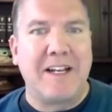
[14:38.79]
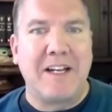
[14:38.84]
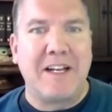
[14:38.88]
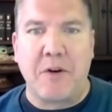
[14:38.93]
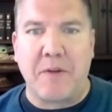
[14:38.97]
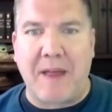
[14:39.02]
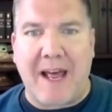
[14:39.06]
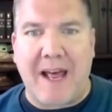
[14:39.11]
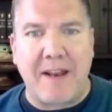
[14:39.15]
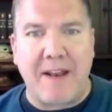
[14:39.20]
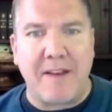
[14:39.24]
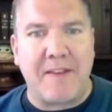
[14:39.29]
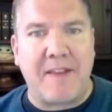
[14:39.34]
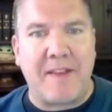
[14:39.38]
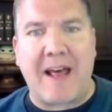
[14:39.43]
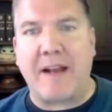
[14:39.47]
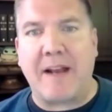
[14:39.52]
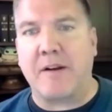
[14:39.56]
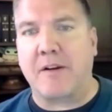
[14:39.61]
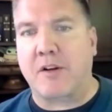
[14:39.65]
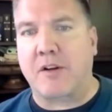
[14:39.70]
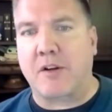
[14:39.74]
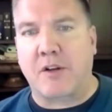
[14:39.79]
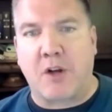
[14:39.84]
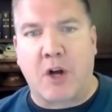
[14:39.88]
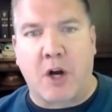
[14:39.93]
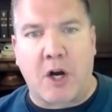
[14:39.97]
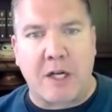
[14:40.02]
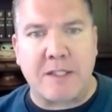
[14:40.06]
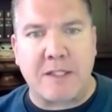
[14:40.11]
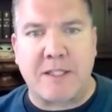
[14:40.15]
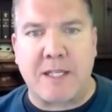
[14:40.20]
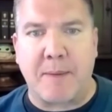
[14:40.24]
you know that that
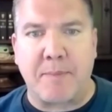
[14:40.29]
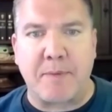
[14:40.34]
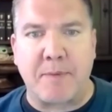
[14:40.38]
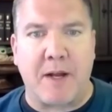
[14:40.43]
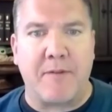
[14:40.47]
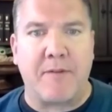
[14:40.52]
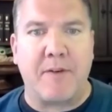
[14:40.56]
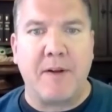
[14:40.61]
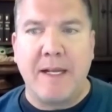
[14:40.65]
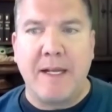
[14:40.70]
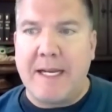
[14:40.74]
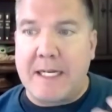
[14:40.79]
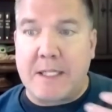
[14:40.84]
concept of